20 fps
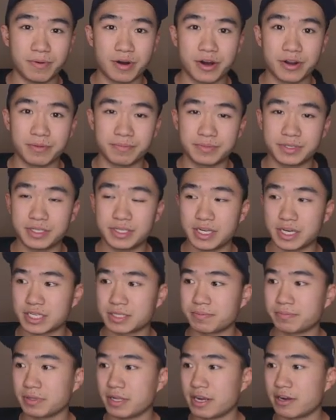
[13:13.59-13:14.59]
bottom
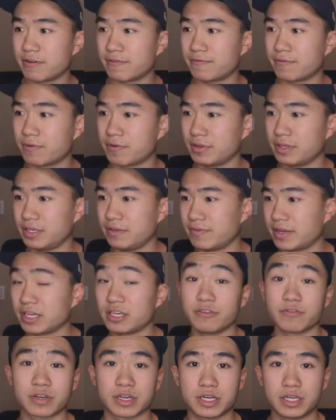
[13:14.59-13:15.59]
six player for the
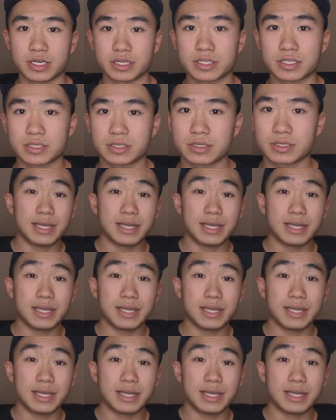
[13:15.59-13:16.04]
Vancouver Canucks.